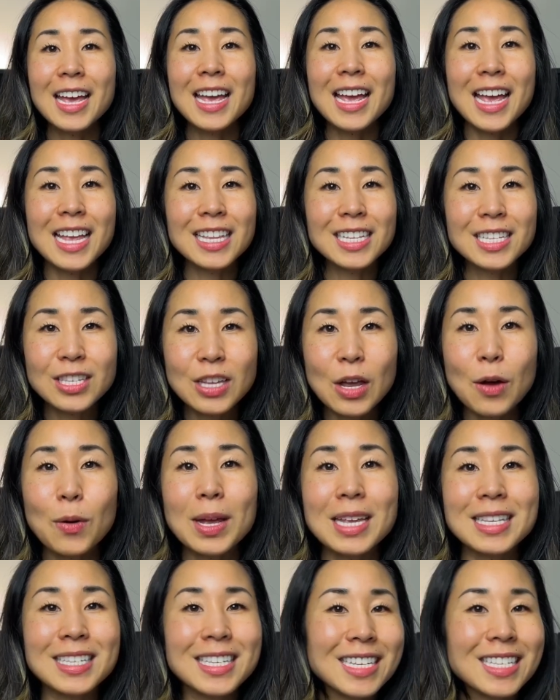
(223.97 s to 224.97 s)
And so
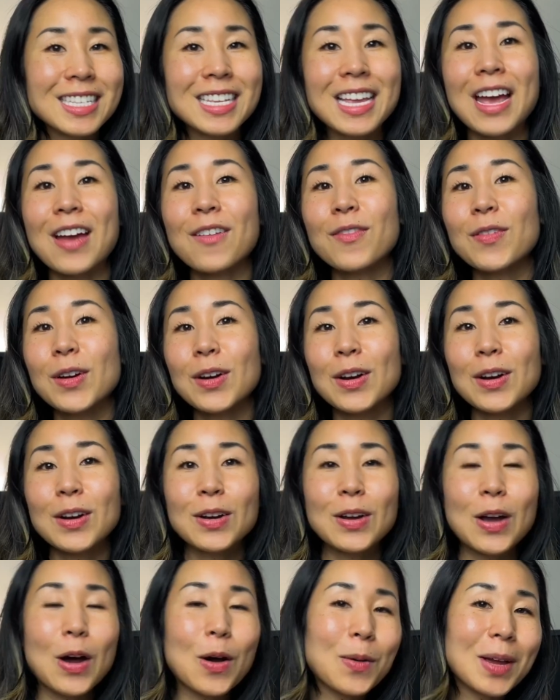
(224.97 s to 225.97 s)
it's this
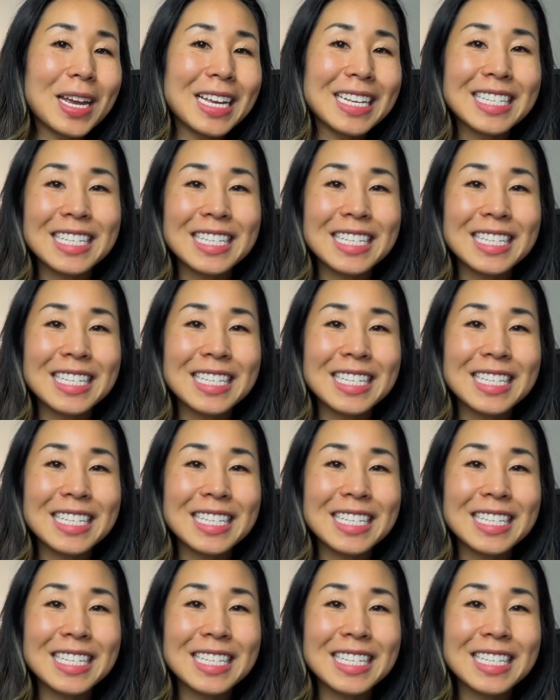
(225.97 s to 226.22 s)
ever-going